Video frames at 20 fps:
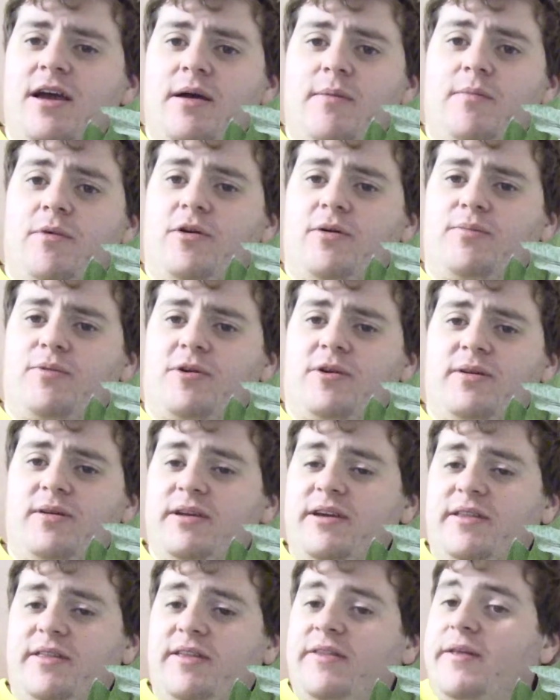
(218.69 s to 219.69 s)
More
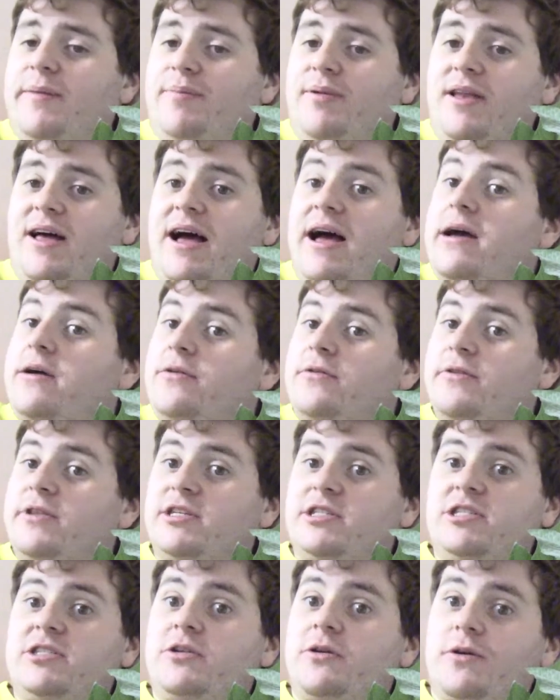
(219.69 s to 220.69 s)
importantly than the plot or
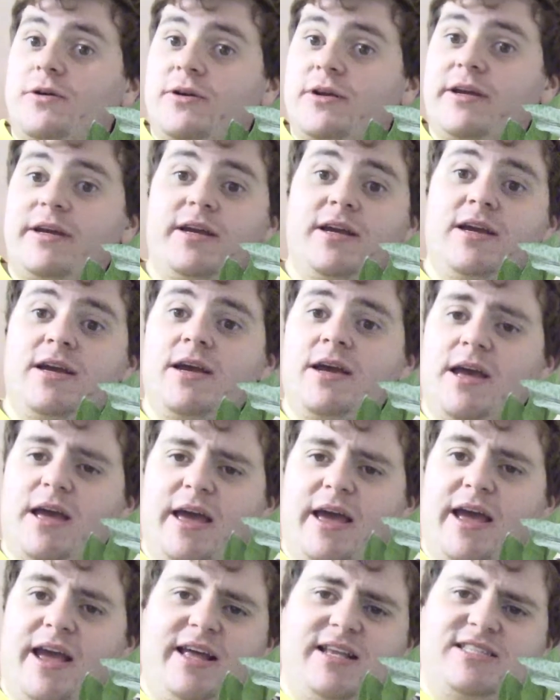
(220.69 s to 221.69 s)
the story,
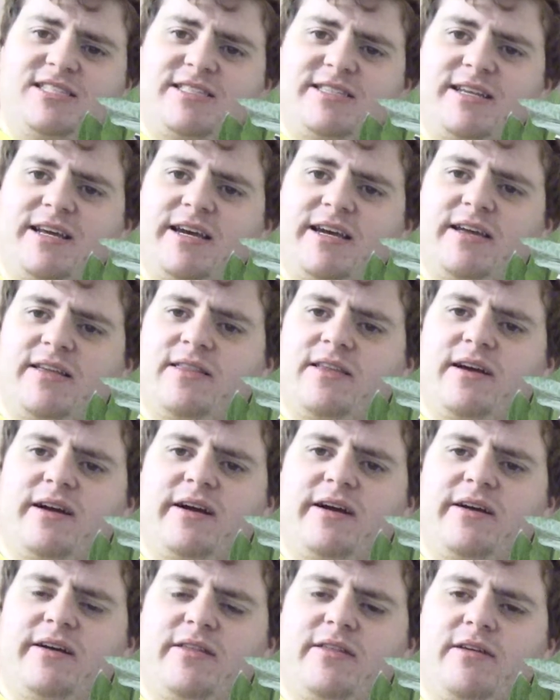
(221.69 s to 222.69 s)
it's like
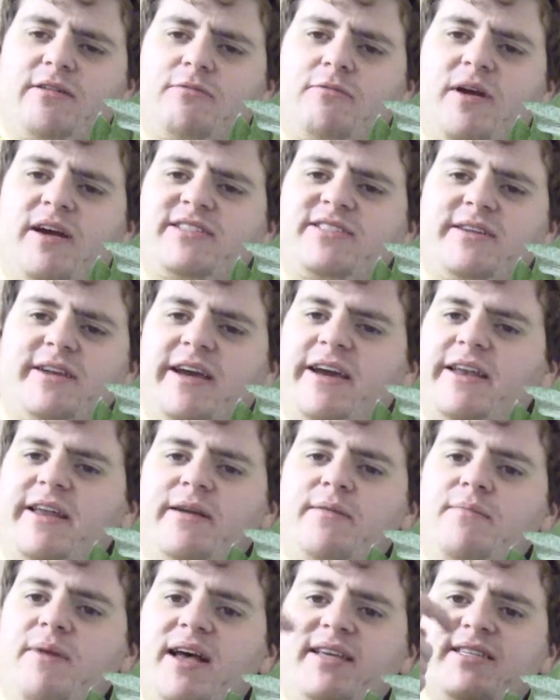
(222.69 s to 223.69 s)
the
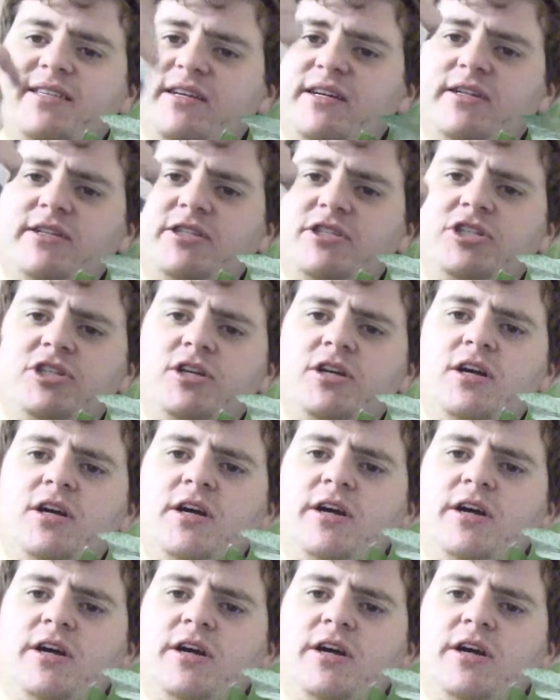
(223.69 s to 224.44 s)
resonating message.